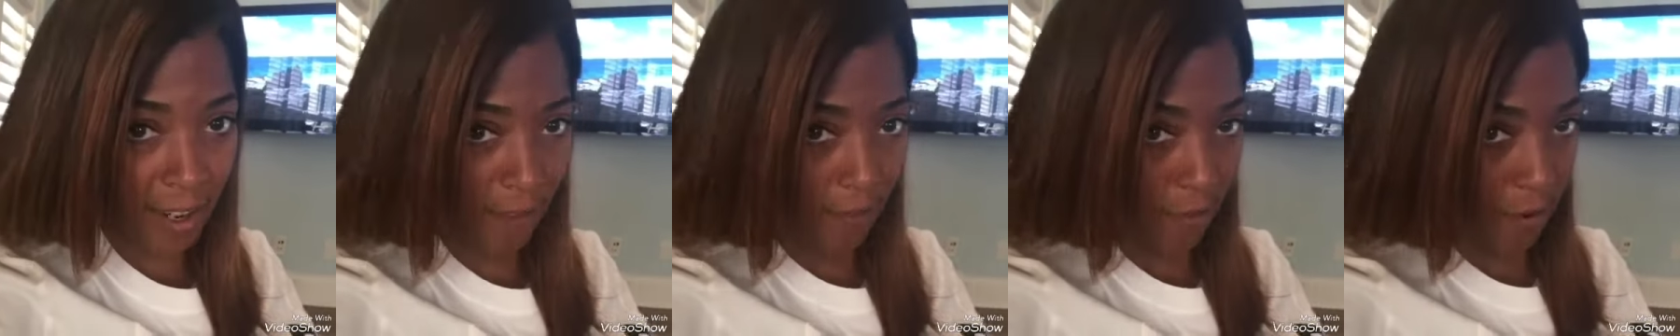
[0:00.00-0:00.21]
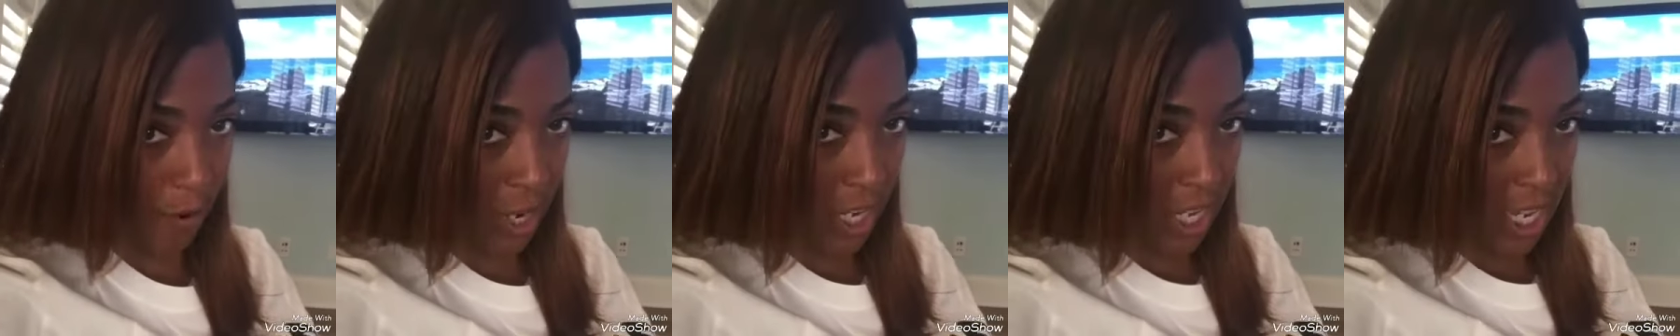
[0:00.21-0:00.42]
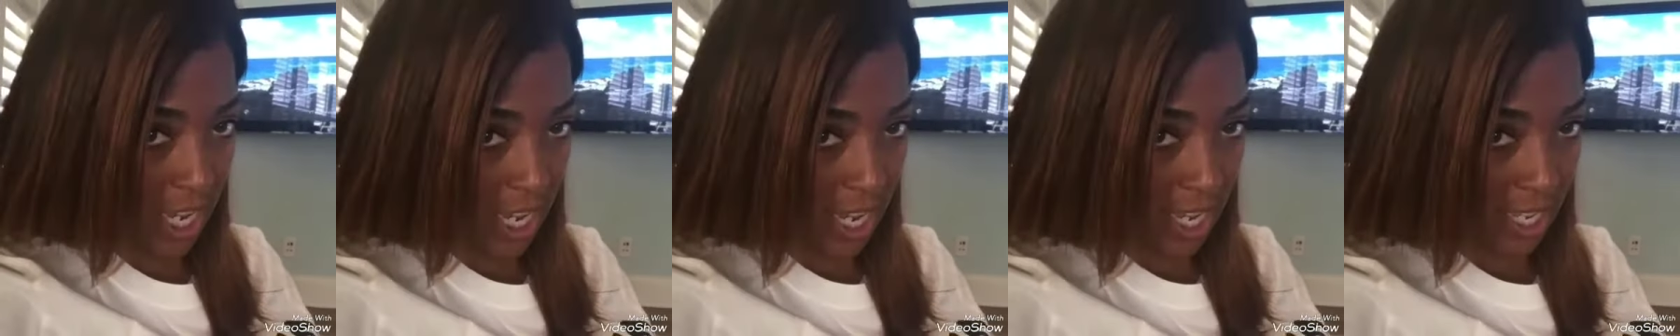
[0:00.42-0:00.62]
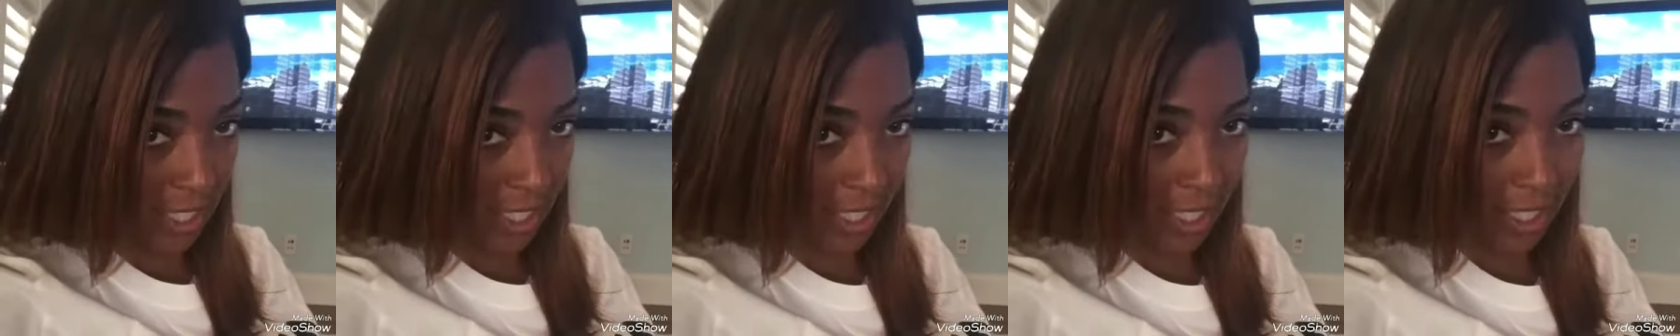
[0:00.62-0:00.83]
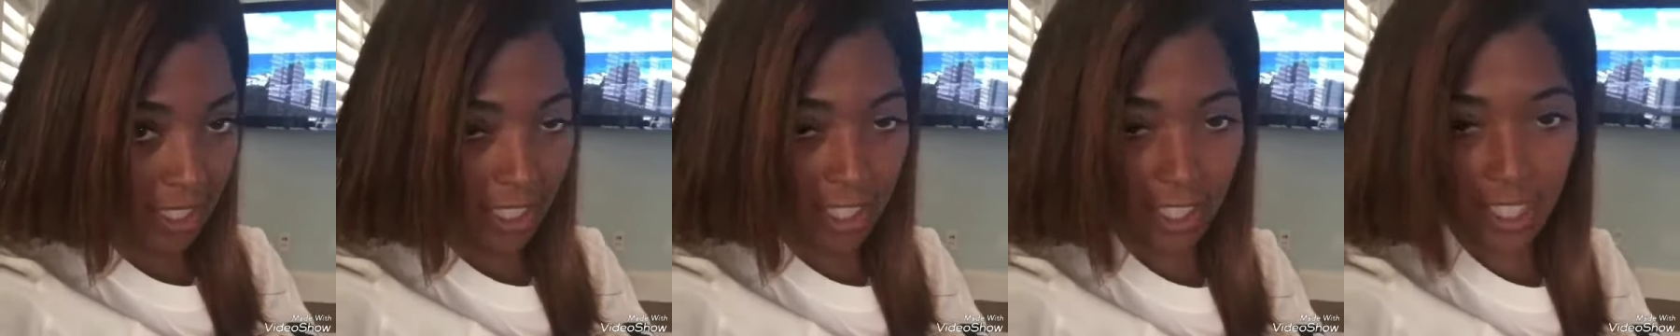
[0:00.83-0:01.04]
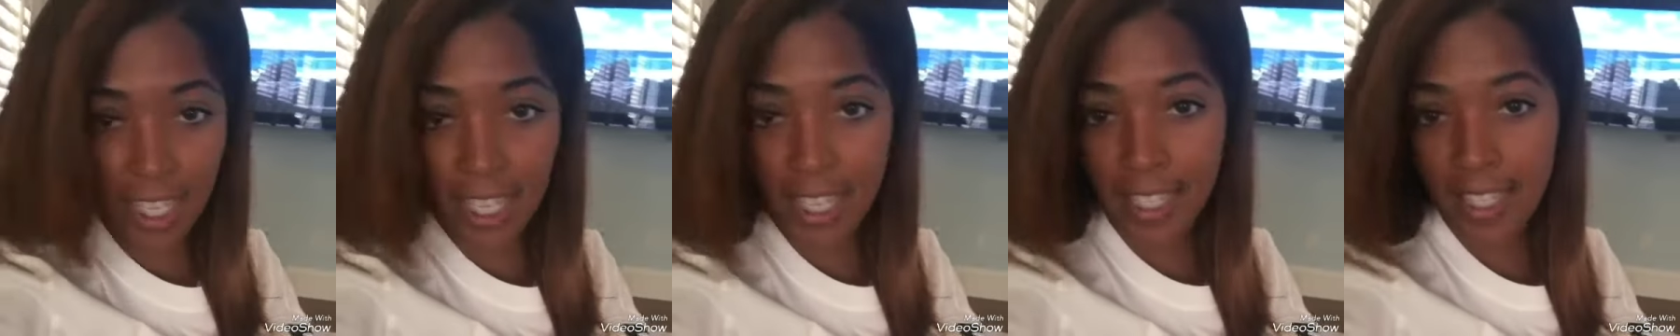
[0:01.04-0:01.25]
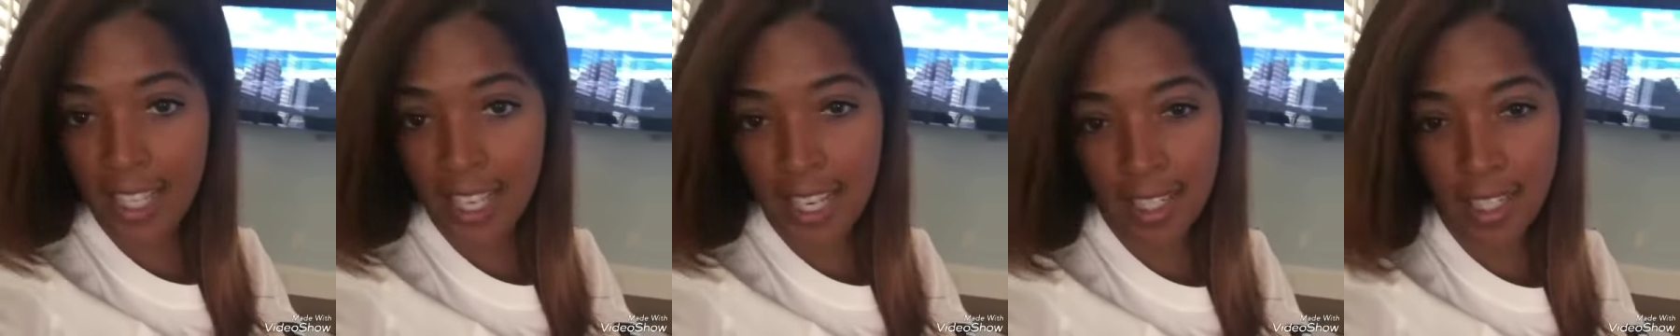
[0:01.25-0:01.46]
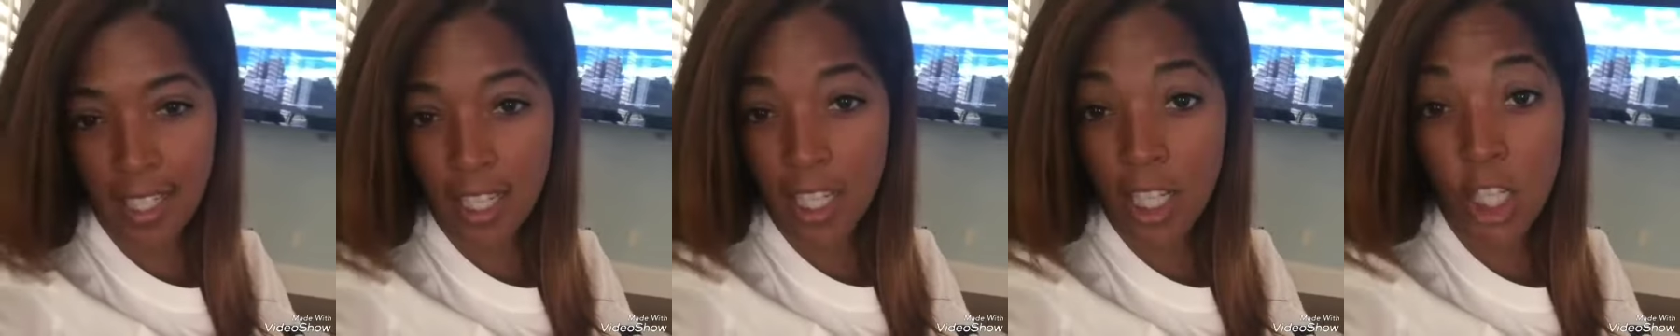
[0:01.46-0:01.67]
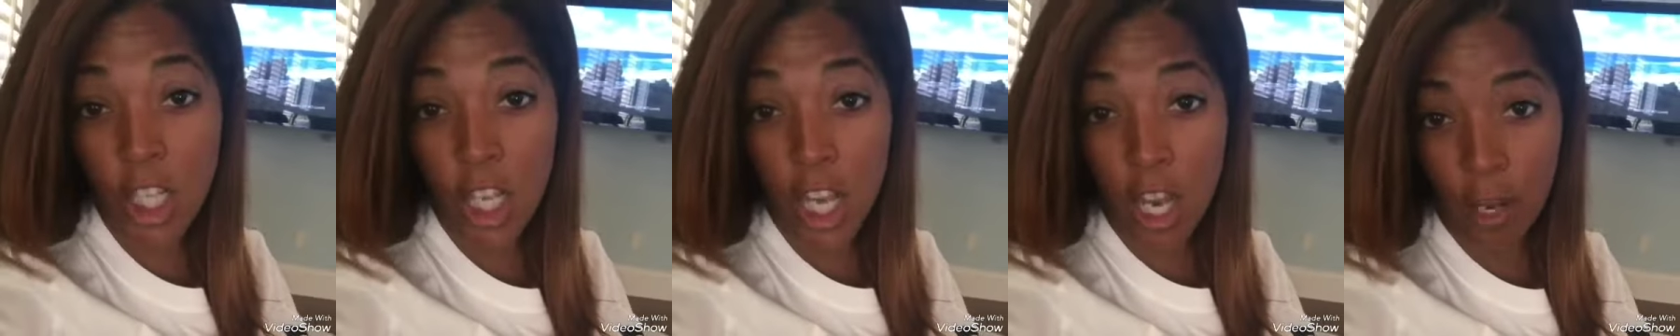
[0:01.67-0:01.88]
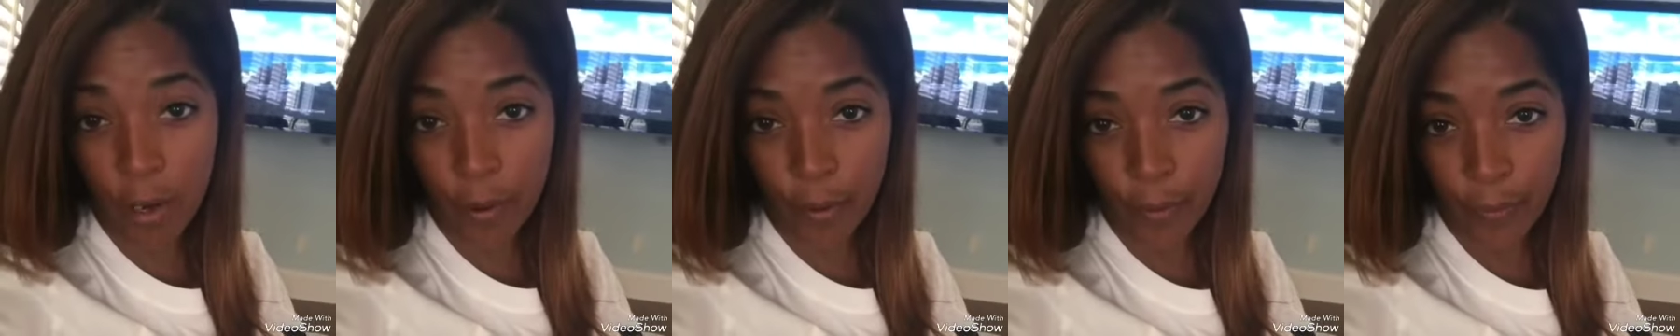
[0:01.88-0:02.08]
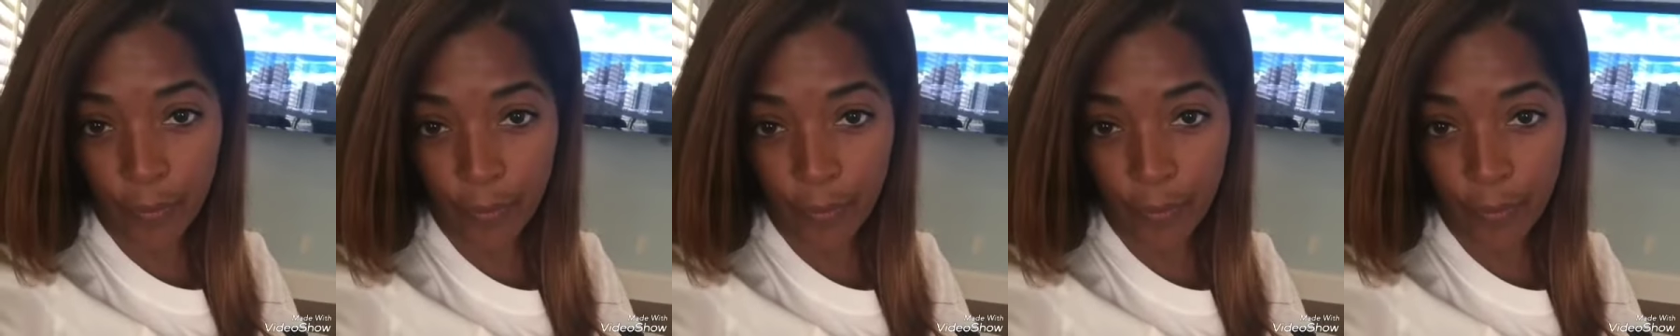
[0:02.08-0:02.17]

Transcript: her for a kiss, she says no.